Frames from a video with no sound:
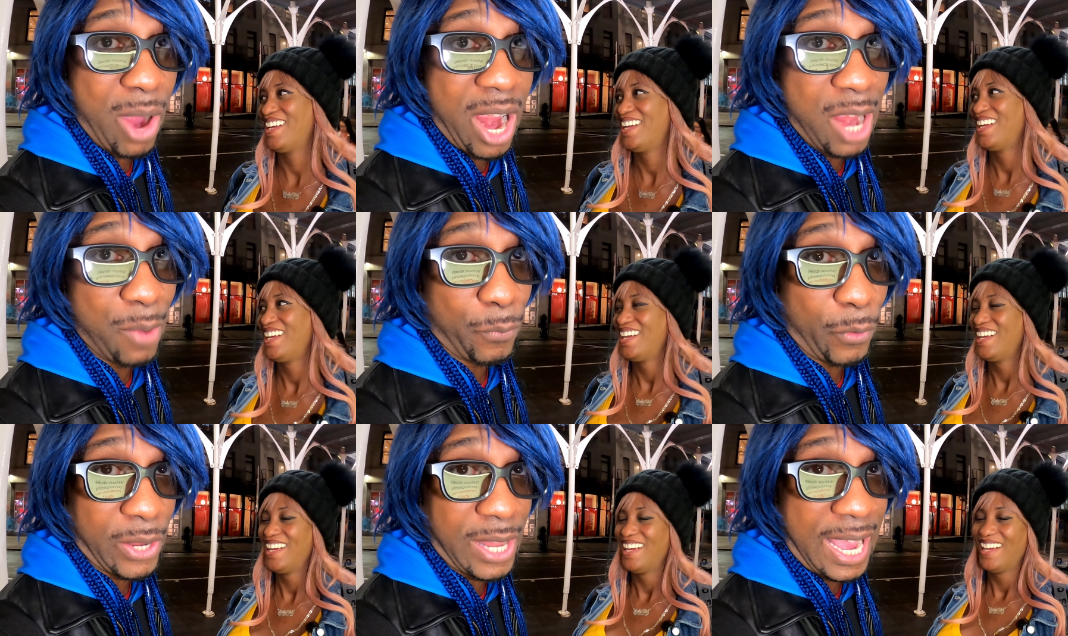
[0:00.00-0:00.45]
Speaker 1: I'm
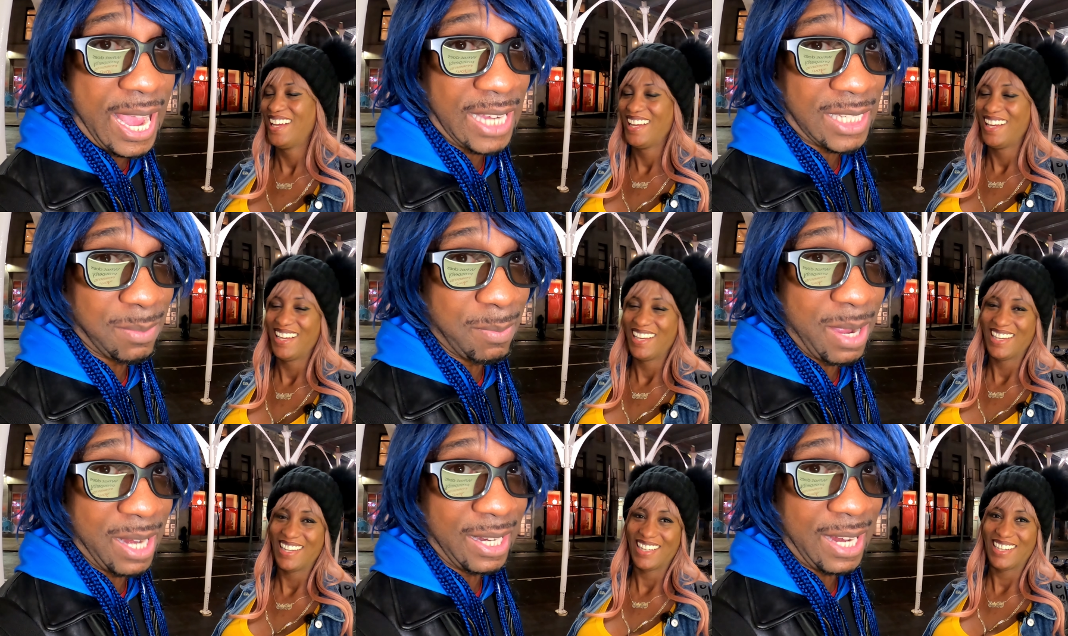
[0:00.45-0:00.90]
waiting for the
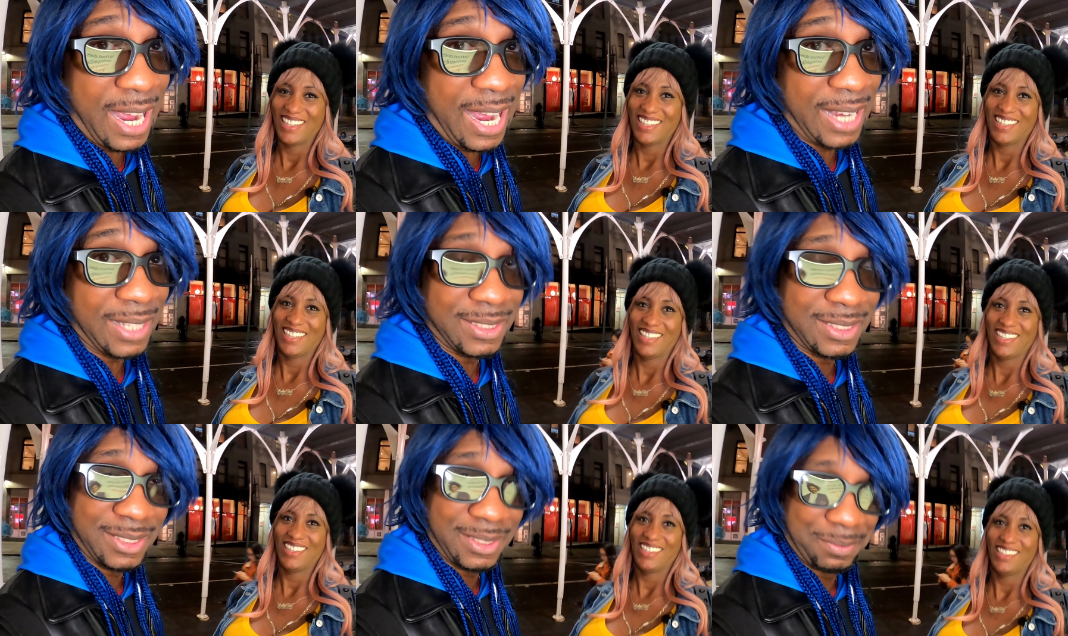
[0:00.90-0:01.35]
X Men
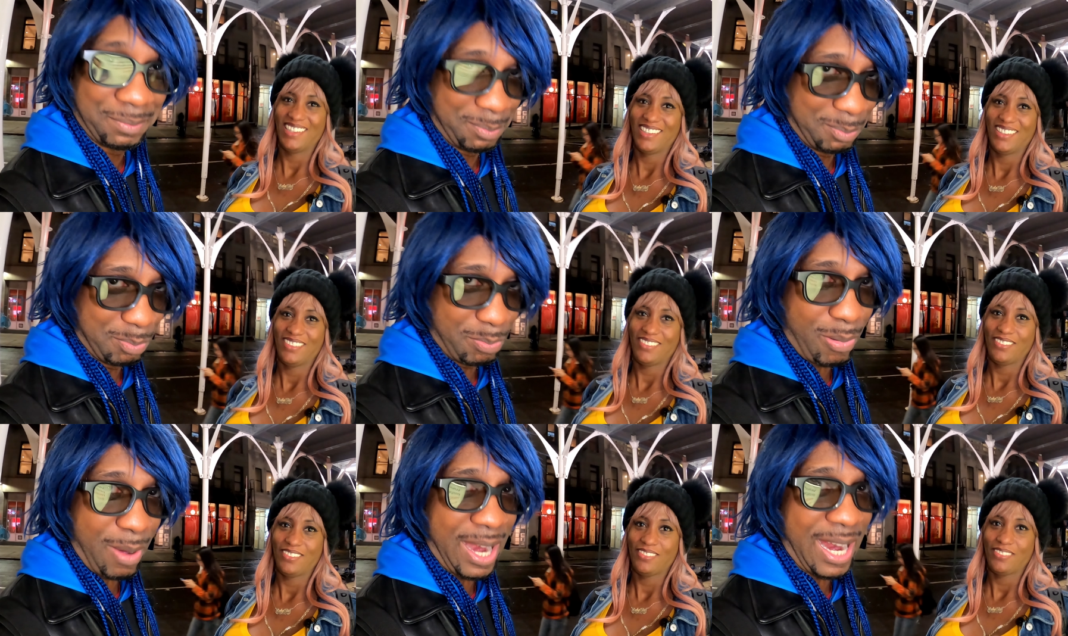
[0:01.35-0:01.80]
guys.
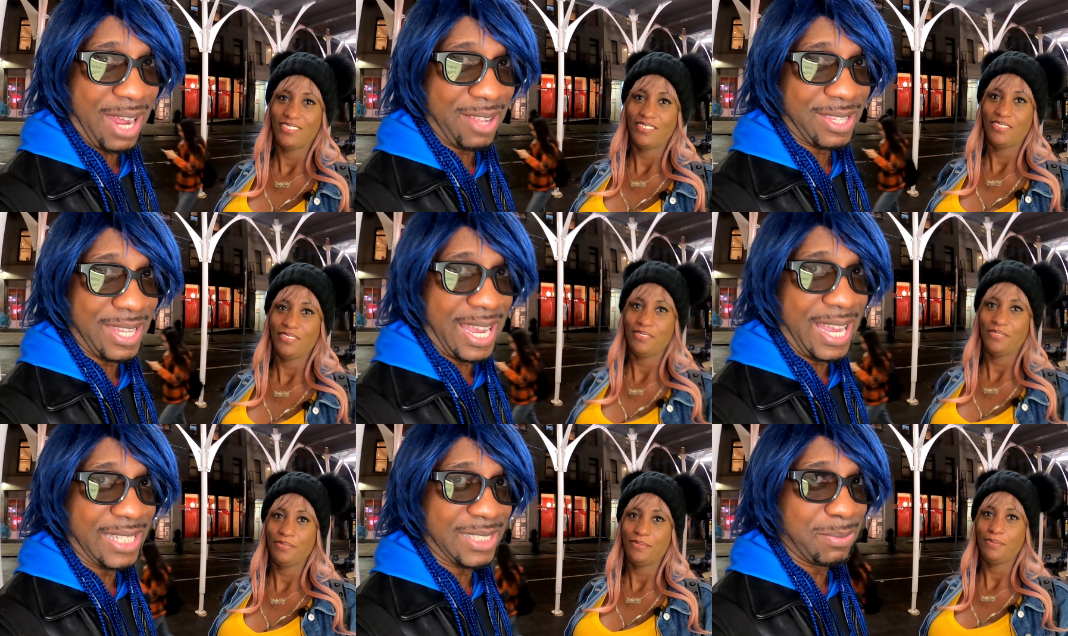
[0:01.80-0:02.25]
Bring
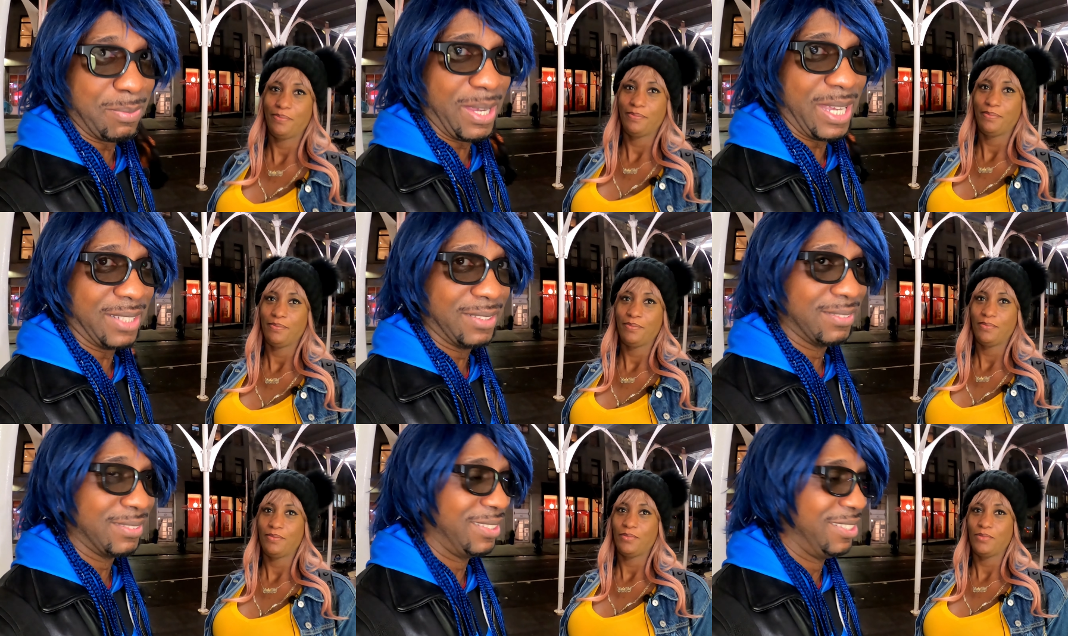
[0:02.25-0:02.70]
out the
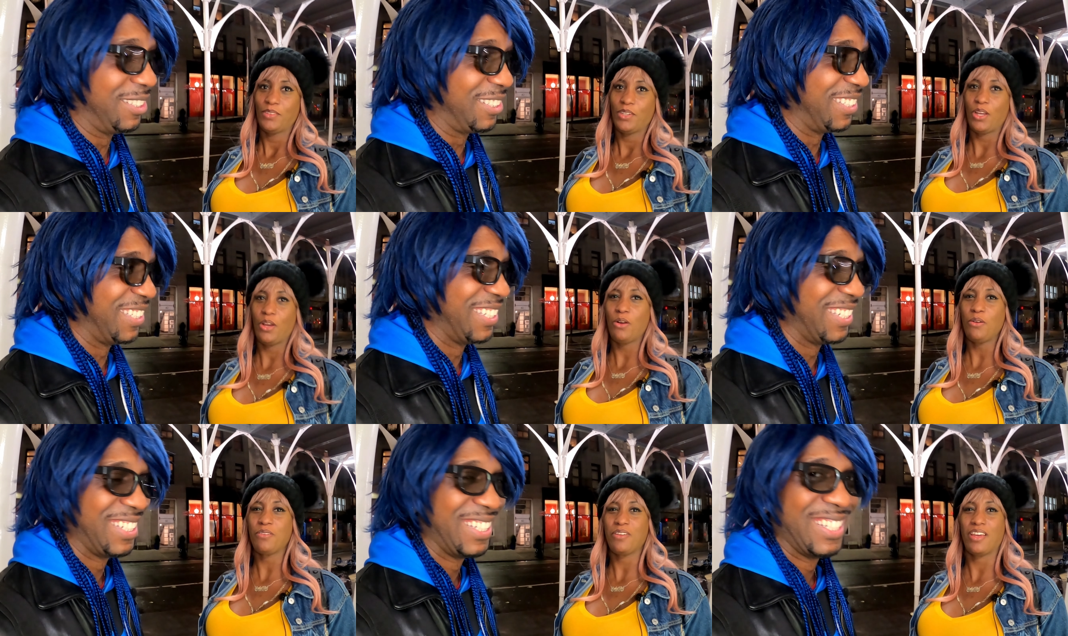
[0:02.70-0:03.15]
X-Men.
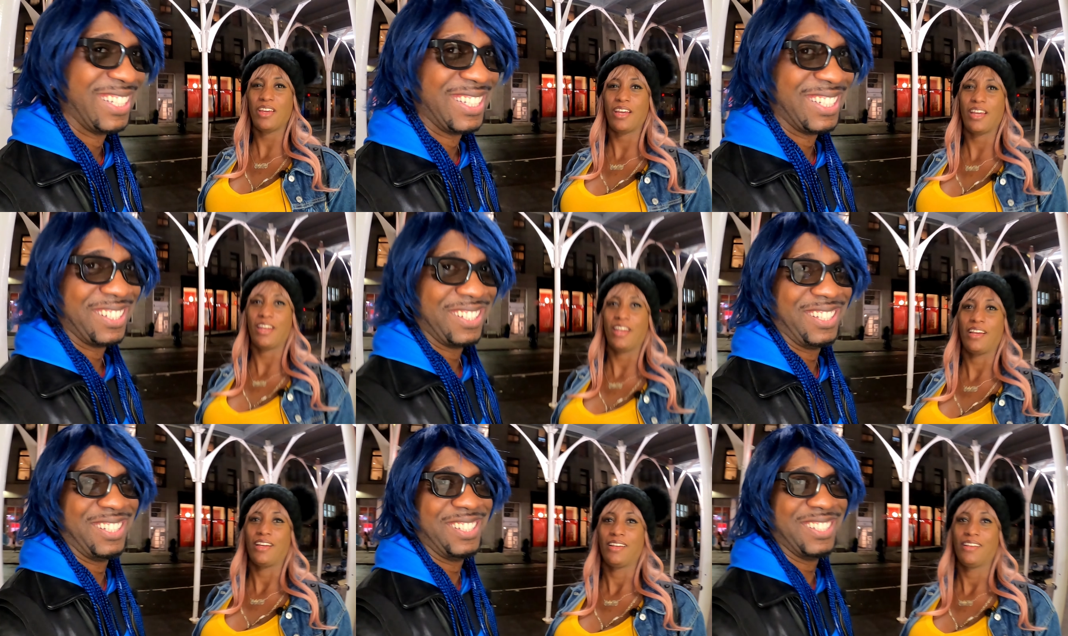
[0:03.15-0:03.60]
Speaker 2: Oh
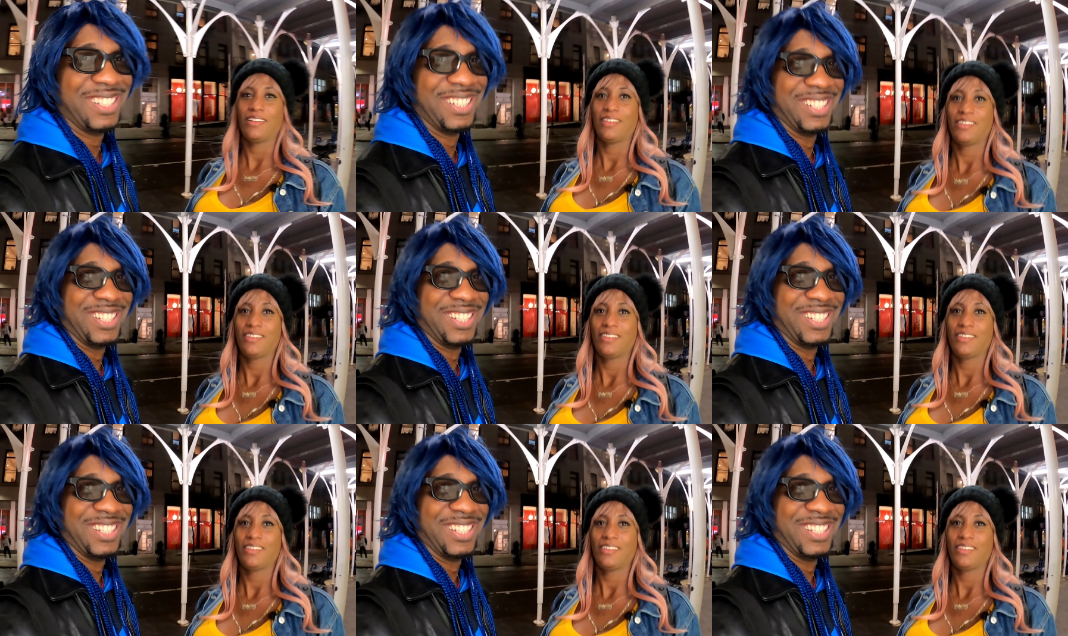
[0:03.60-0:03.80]
yeah.